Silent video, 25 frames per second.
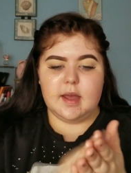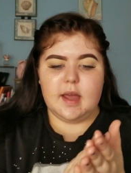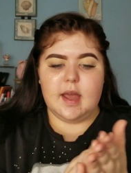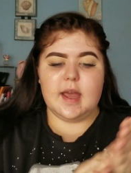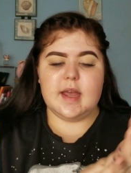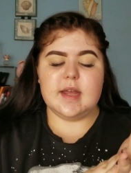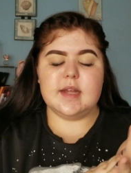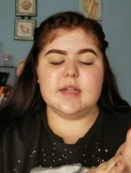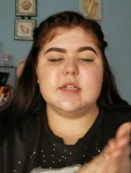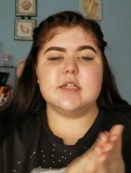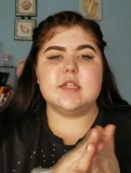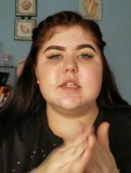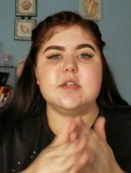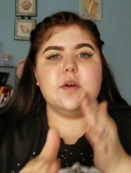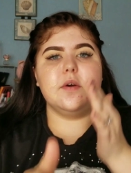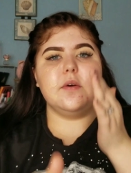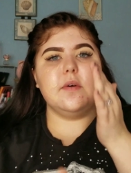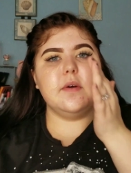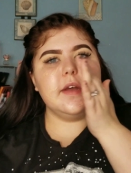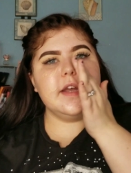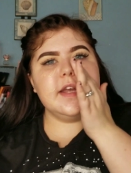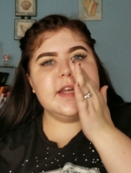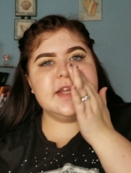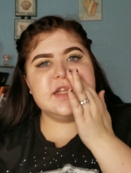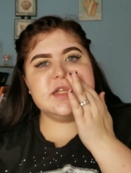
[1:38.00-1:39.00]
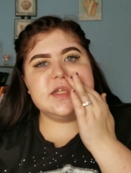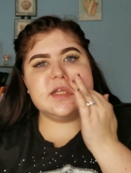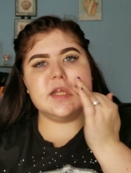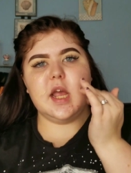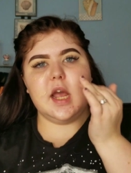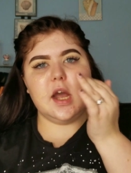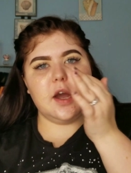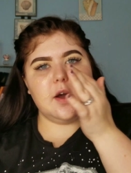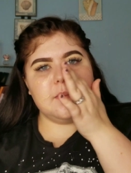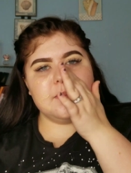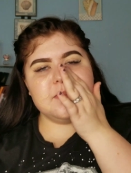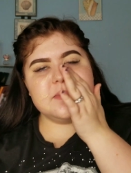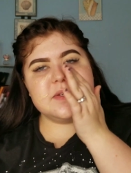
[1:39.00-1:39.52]
And so it
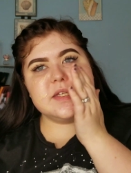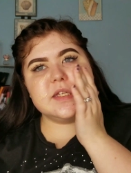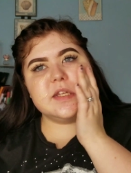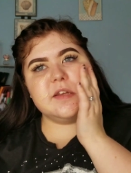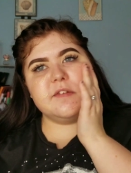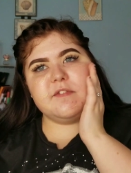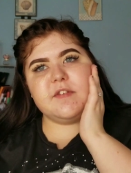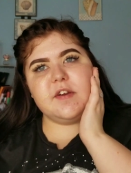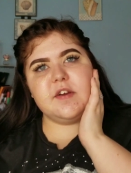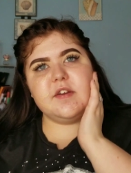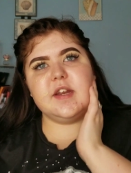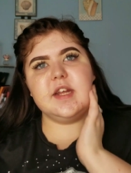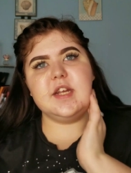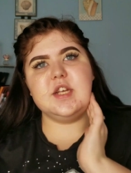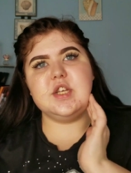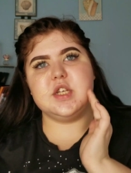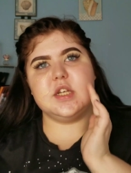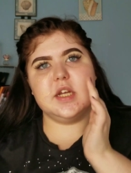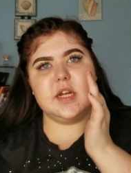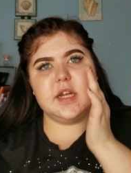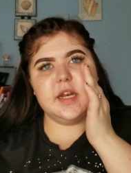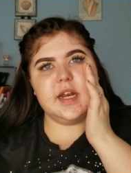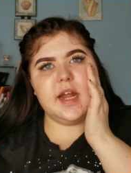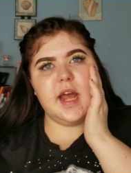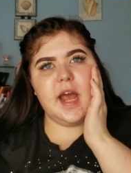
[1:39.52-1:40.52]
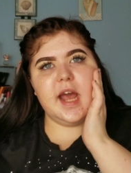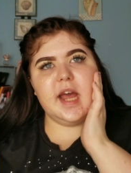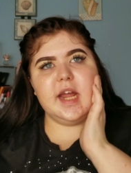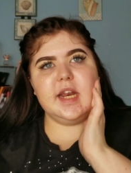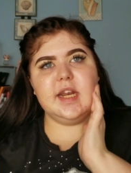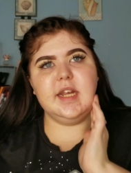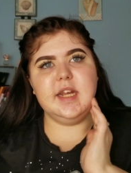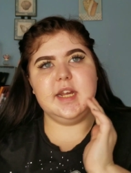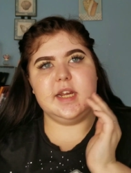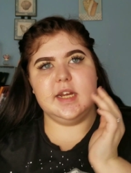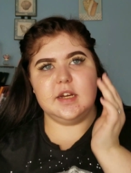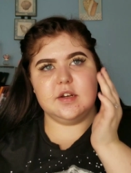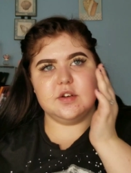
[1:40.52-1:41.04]
helps the foundation
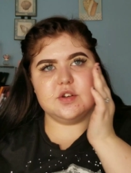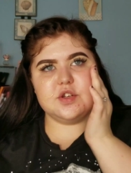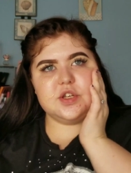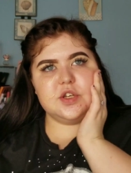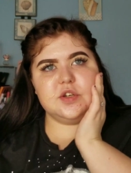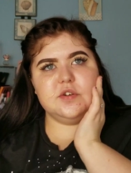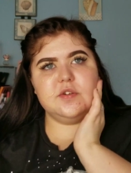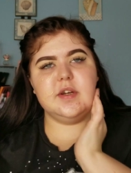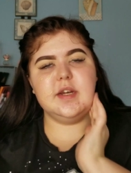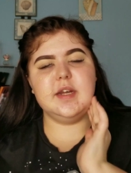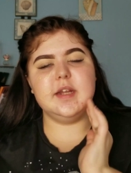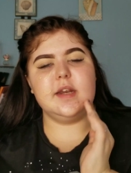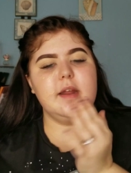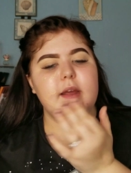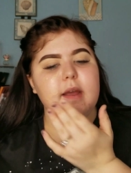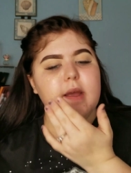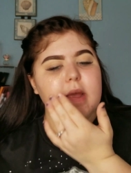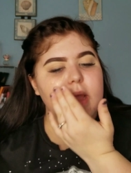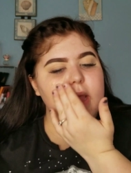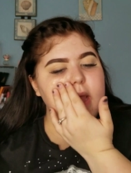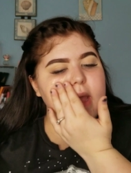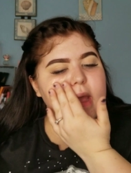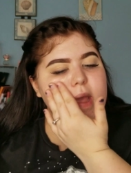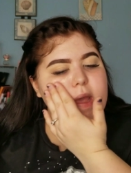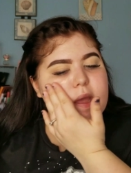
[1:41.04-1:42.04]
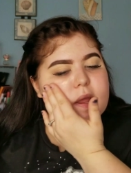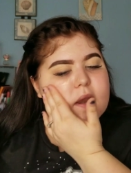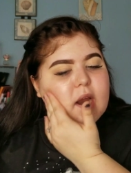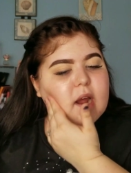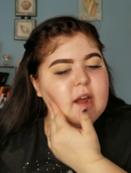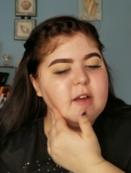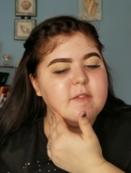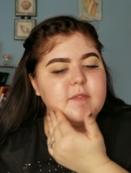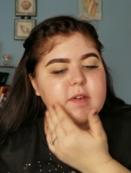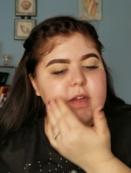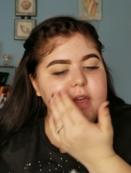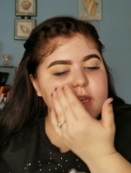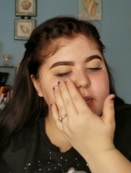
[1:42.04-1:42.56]
adhere to it. And
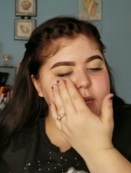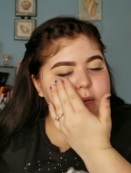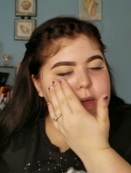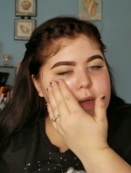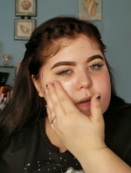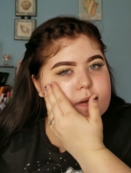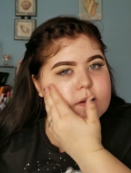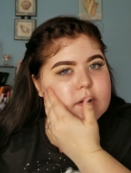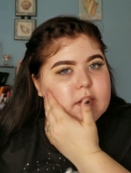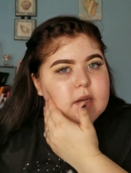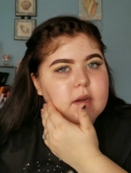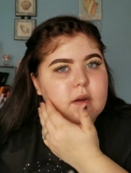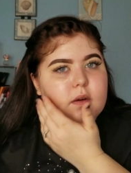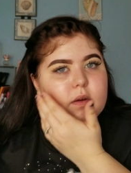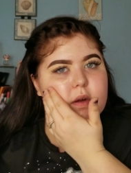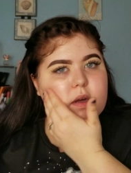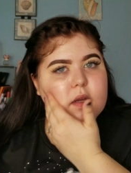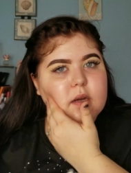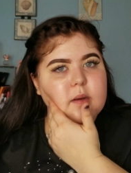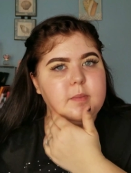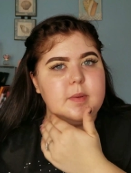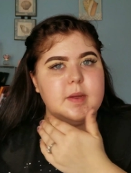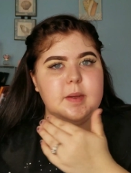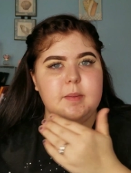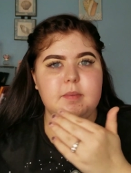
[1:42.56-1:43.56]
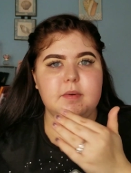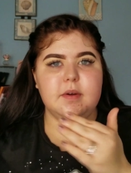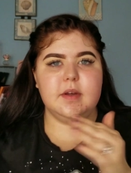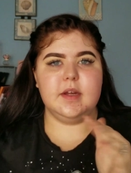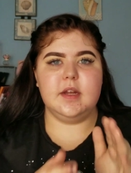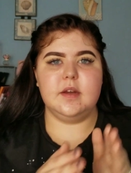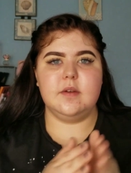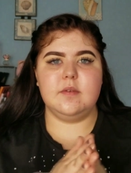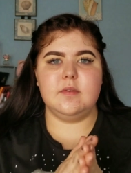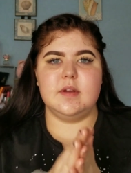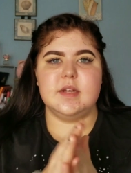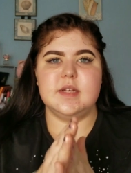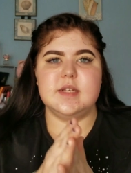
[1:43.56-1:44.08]
I've been hearing a lot of people
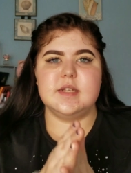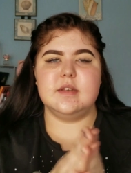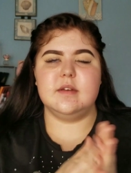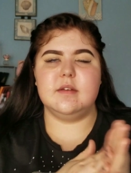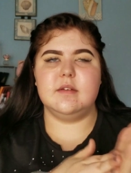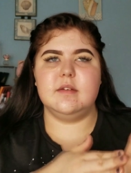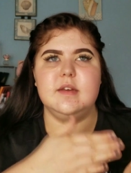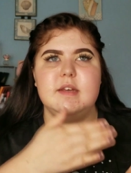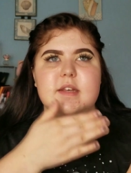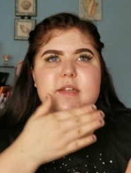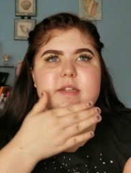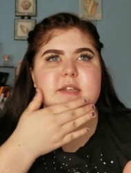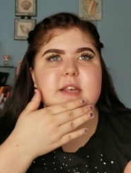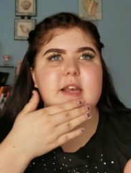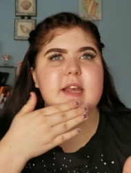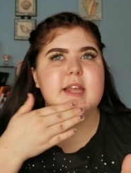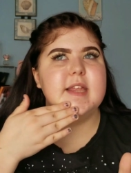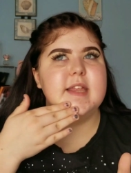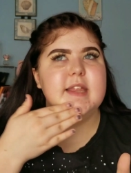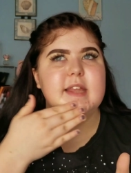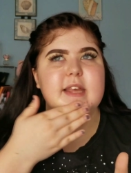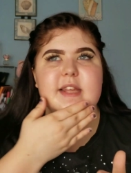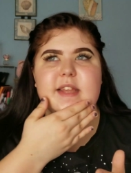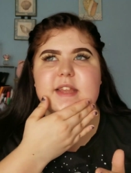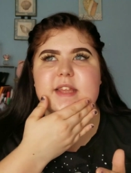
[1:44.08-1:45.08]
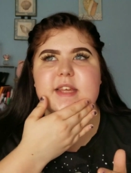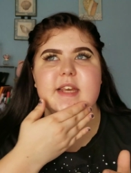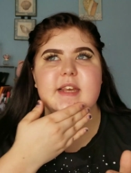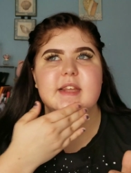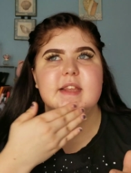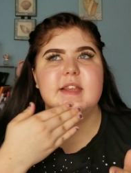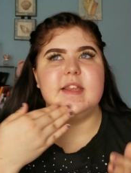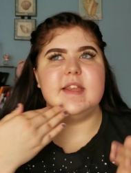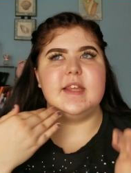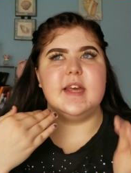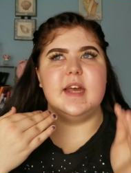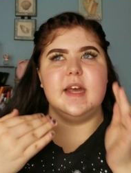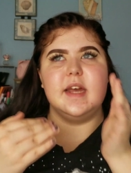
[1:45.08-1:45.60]
here recently say that they think
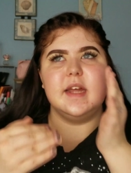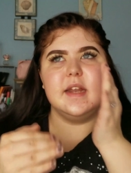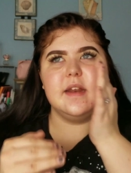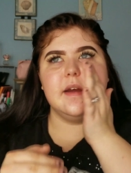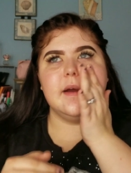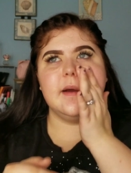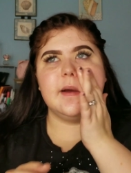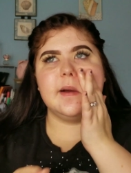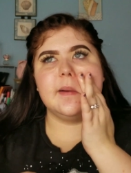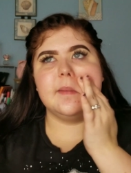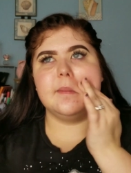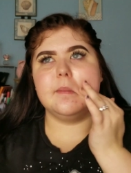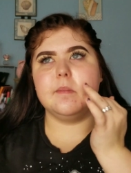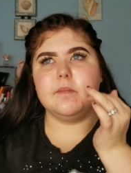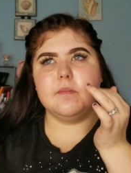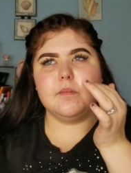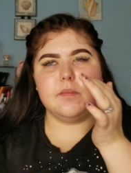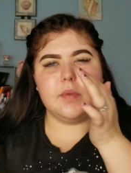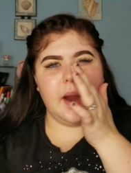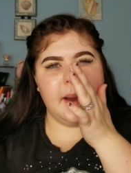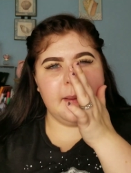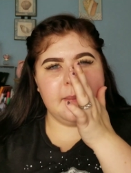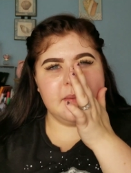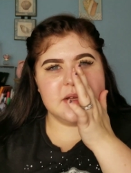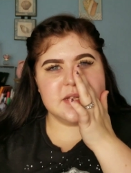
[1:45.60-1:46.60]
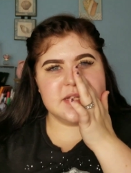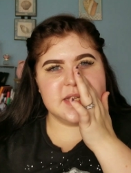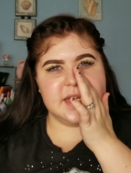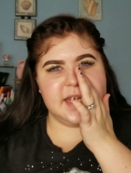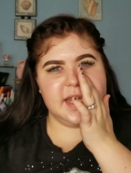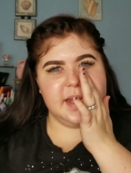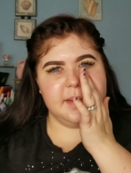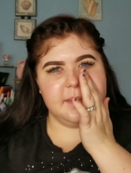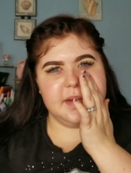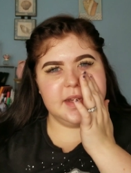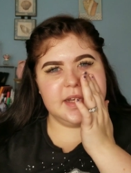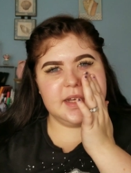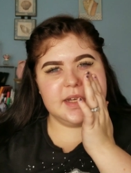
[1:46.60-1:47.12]
that primer's a
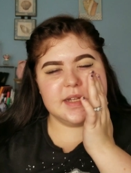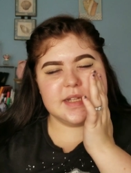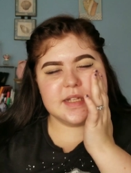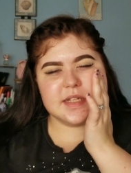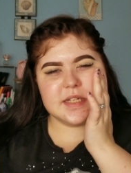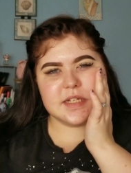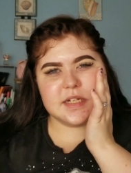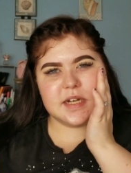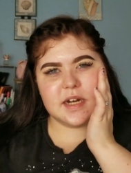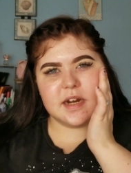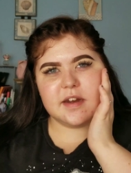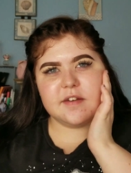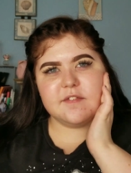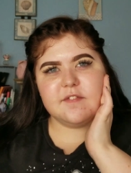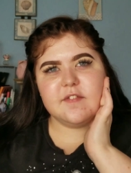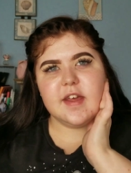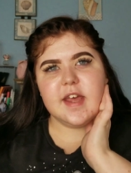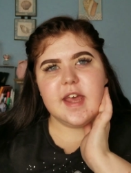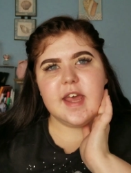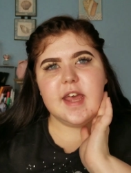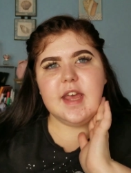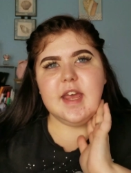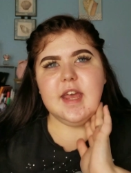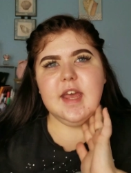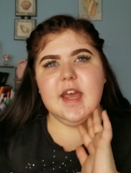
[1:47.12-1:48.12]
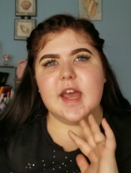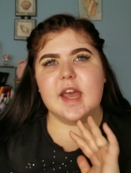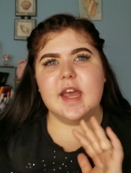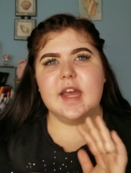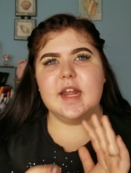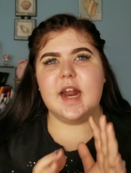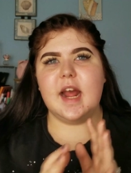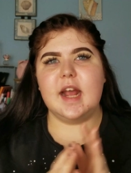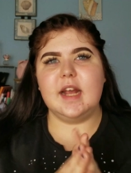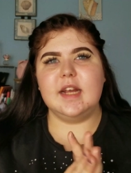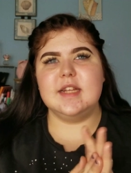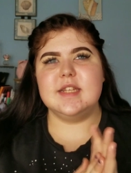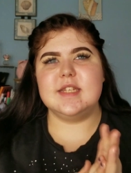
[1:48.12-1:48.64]
gimmick and stuff. And
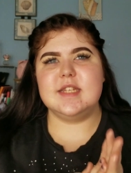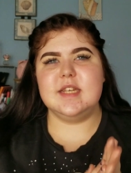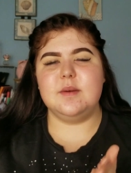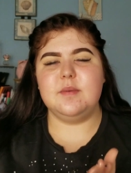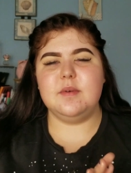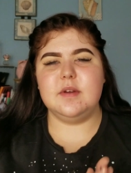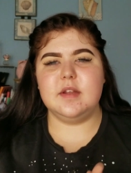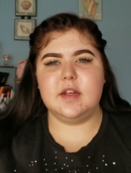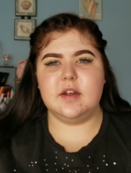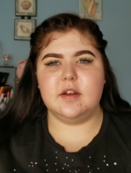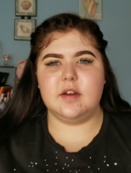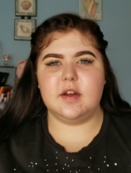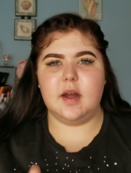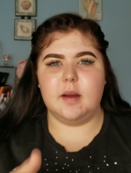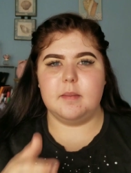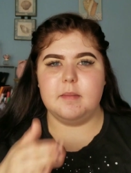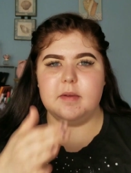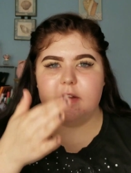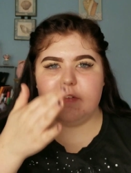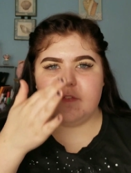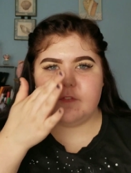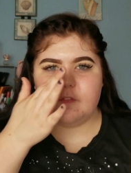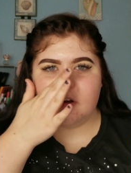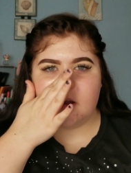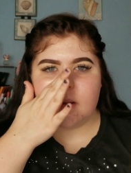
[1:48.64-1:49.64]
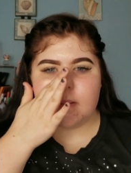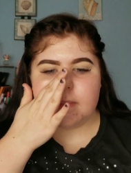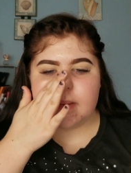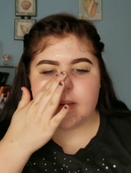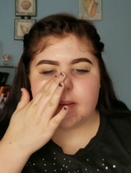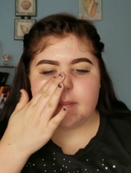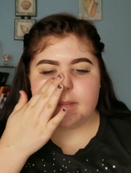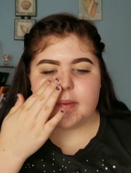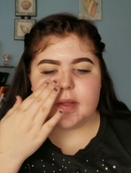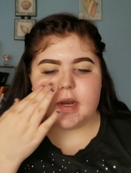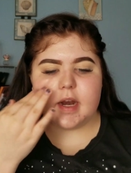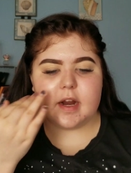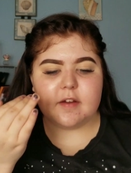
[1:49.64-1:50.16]
I can see where they're coming from,
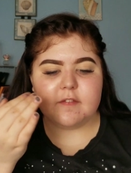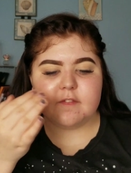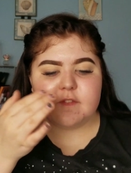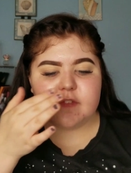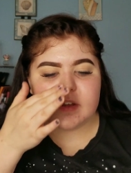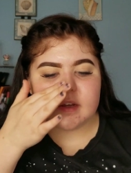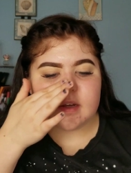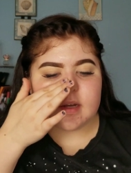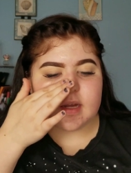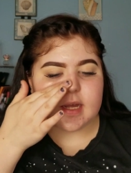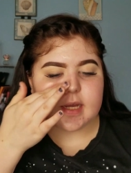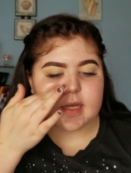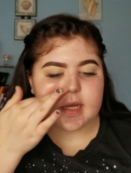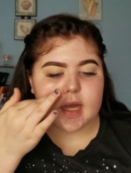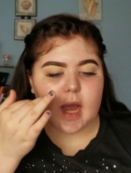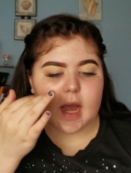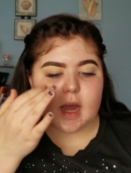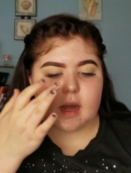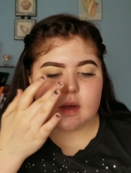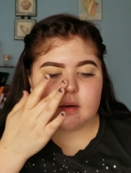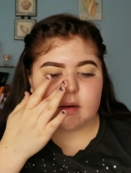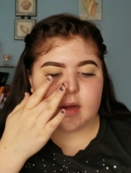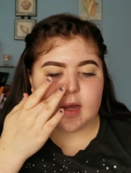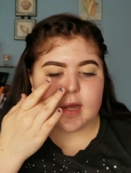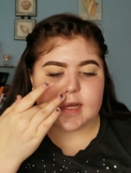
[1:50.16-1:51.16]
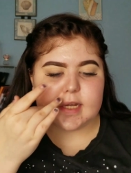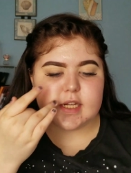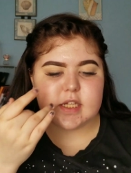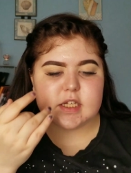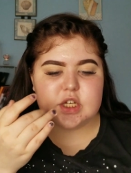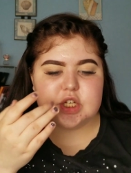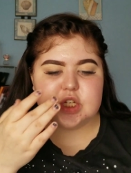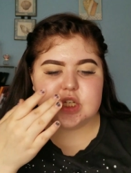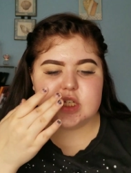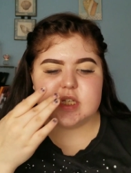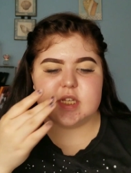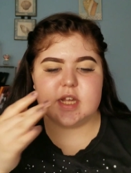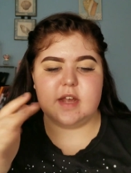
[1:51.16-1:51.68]
but I feel like I like to
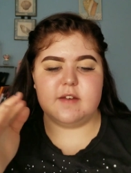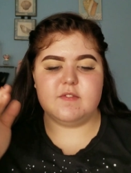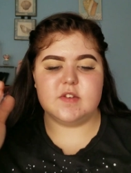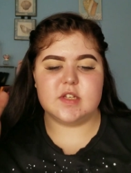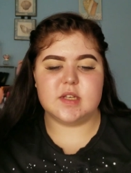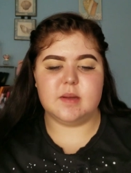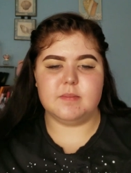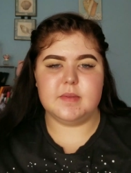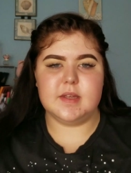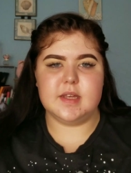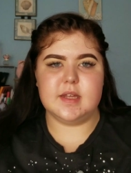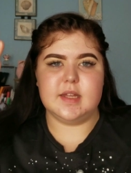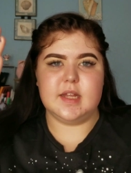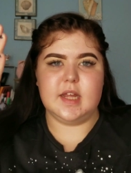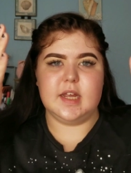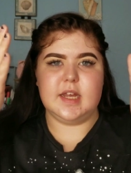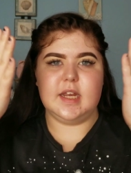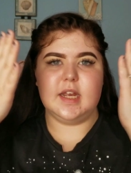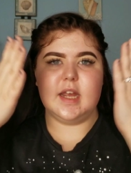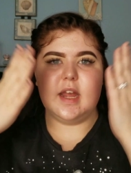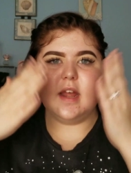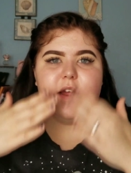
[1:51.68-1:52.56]
just have something like